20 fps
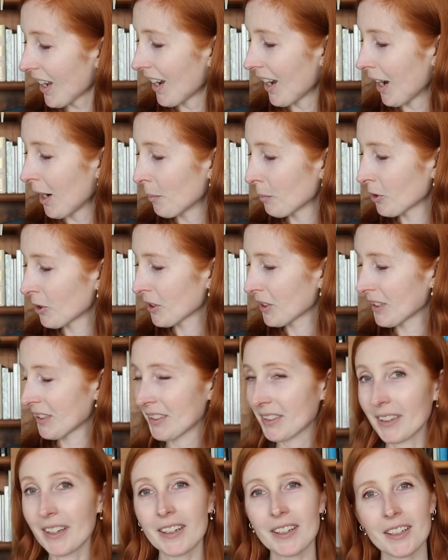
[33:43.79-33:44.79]
I'm really
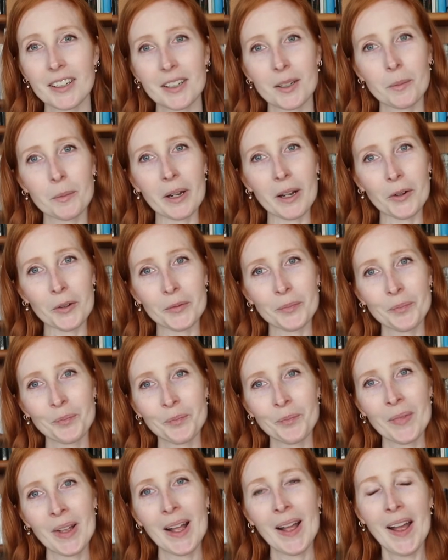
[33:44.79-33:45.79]
excited about
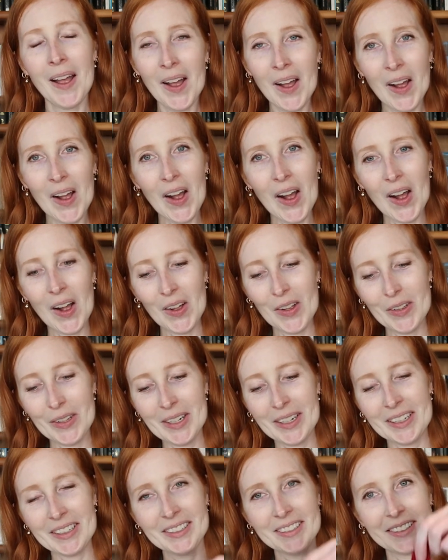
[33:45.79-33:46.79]

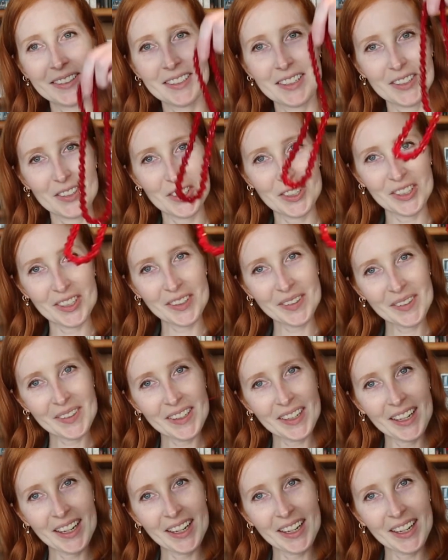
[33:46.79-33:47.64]
holiday stitching